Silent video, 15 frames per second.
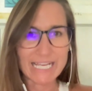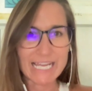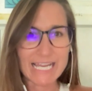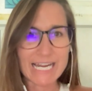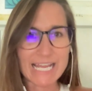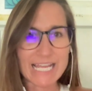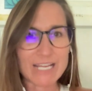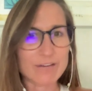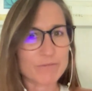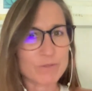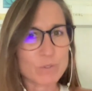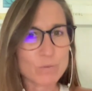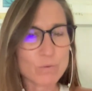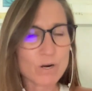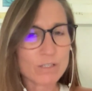And hey, if
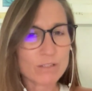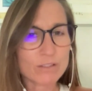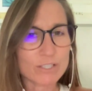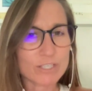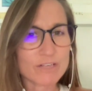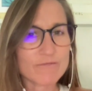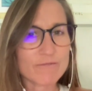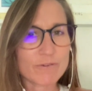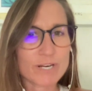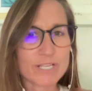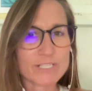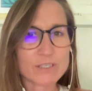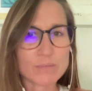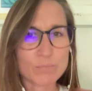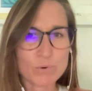you are looking for
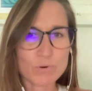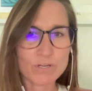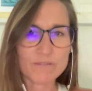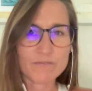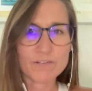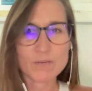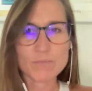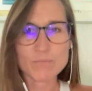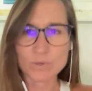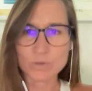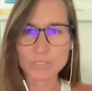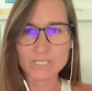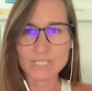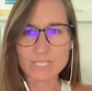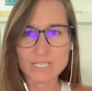a supportive
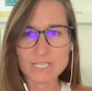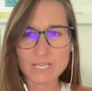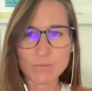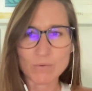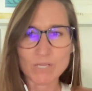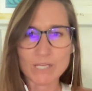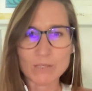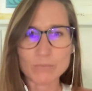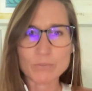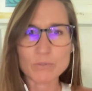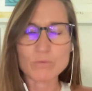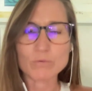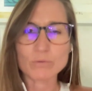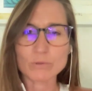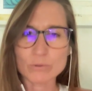community that will help
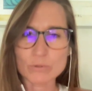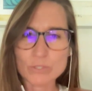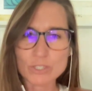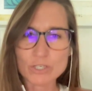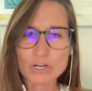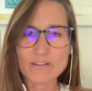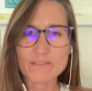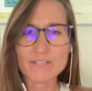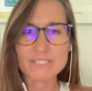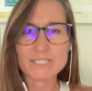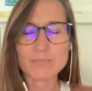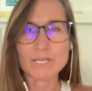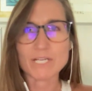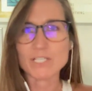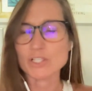you lose your cravings
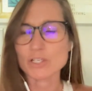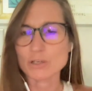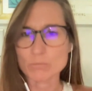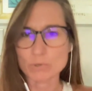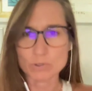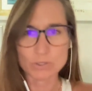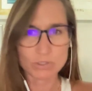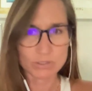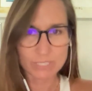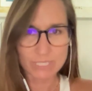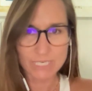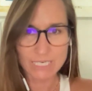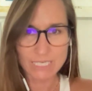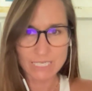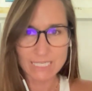and manage your emotional
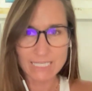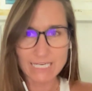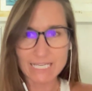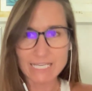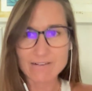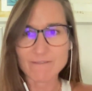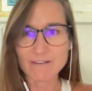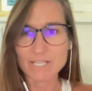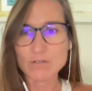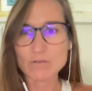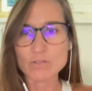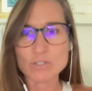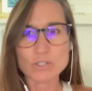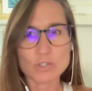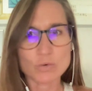eating, then I invite
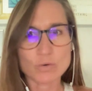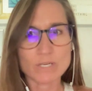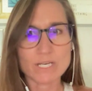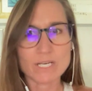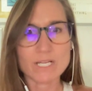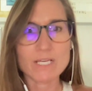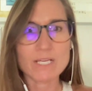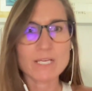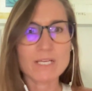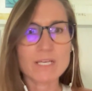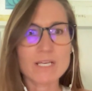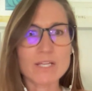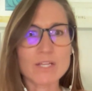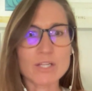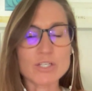you to join
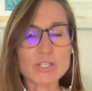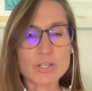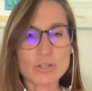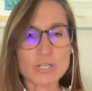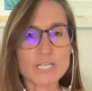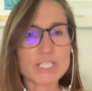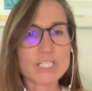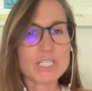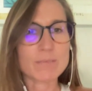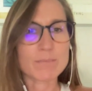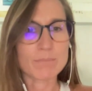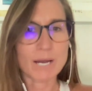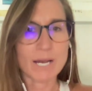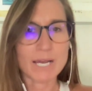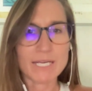the nourished
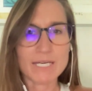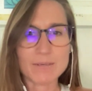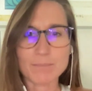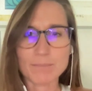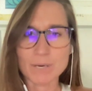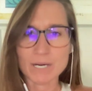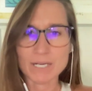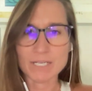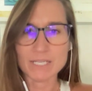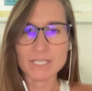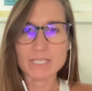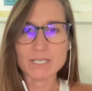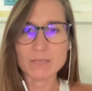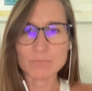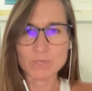mind
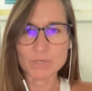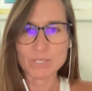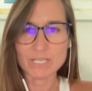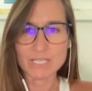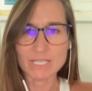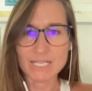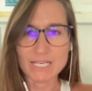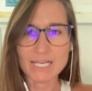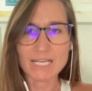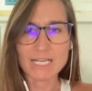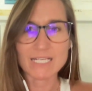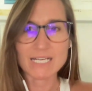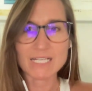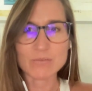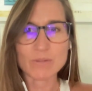body community and
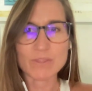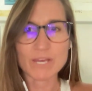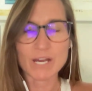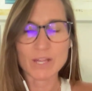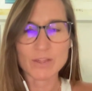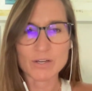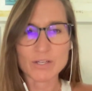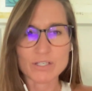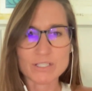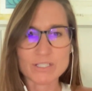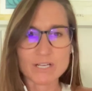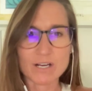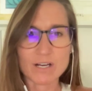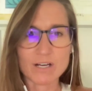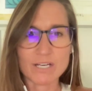connect with others
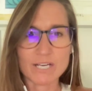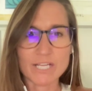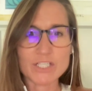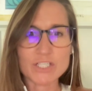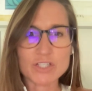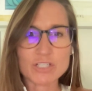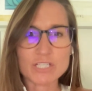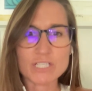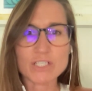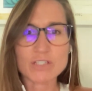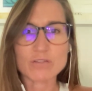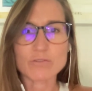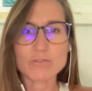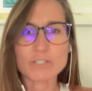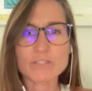on a journey
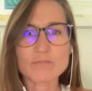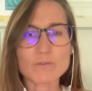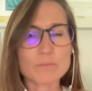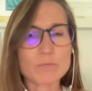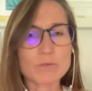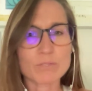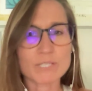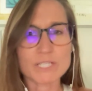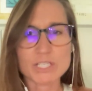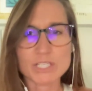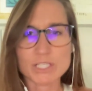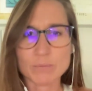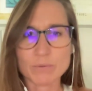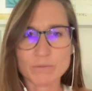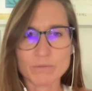to transform your
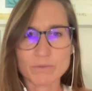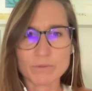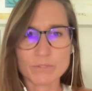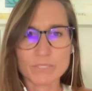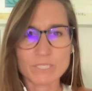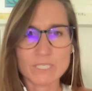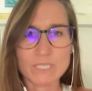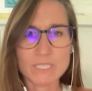relationship with food.